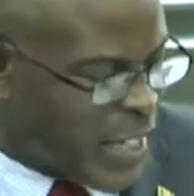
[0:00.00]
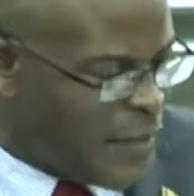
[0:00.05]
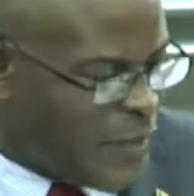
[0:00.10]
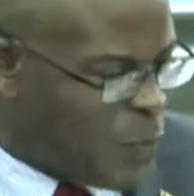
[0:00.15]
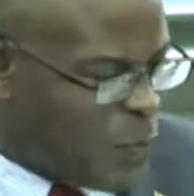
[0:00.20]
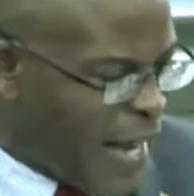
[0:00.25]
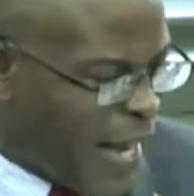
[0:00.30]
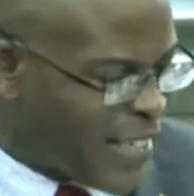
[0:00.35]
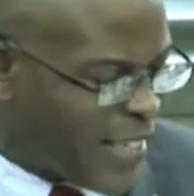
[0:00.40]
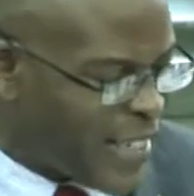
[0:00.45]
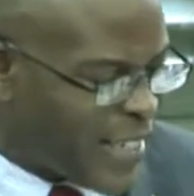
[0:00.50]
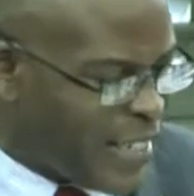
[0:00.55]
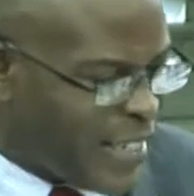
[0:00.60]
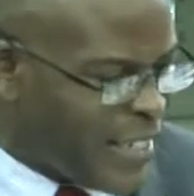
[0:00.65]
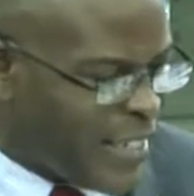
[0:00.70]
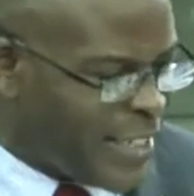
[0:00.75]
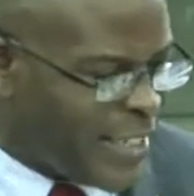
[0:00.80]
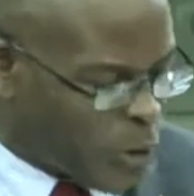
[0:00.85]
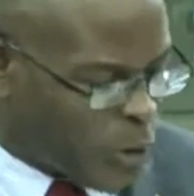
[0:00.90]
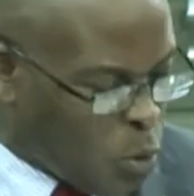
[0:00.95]
of the West
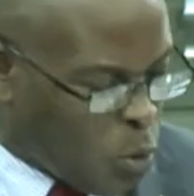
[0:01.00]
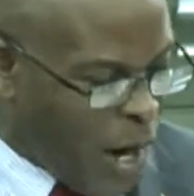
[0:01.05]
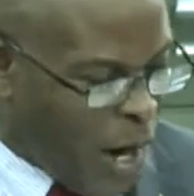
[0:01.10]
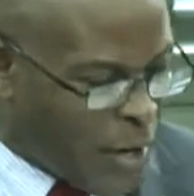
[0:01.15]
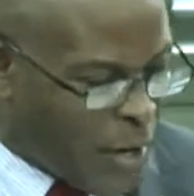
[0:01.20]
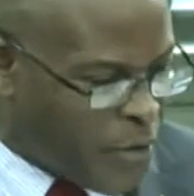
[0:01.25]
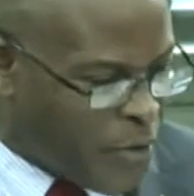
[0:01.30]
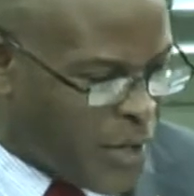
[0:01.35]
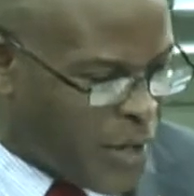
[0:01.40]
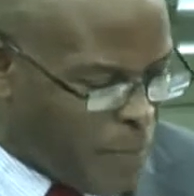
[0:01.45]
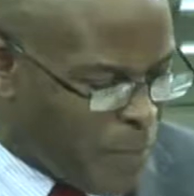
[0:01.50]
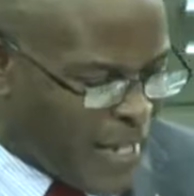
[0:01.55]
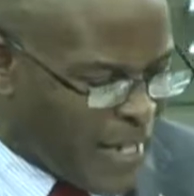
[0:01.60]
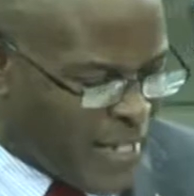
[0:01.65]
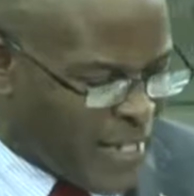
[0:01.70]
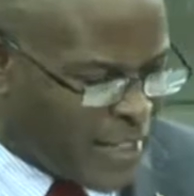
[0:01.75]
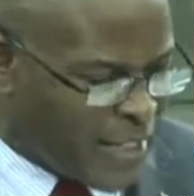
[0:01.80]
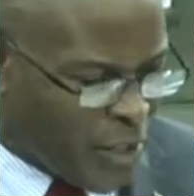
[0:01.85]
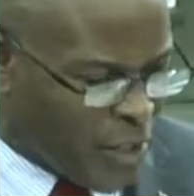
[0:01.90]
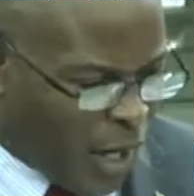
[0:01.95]
Indies, $200
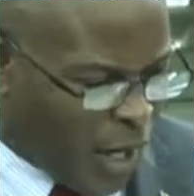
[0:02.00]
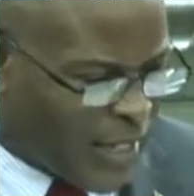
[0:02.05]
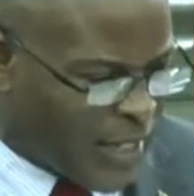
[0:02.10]
million